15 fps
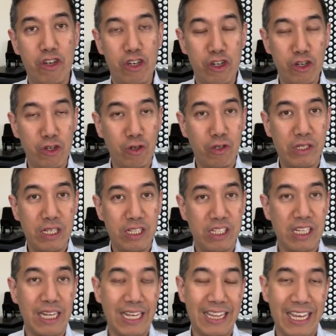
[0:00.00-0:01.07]
choose and
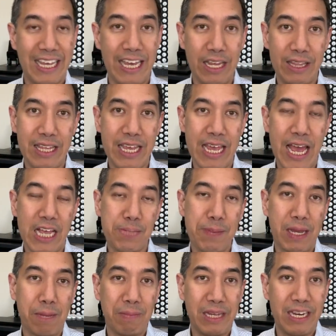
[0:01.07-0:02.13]
select the kit, the SP
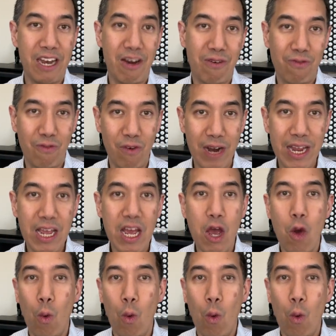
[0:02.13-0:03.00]
Complete dairy-free,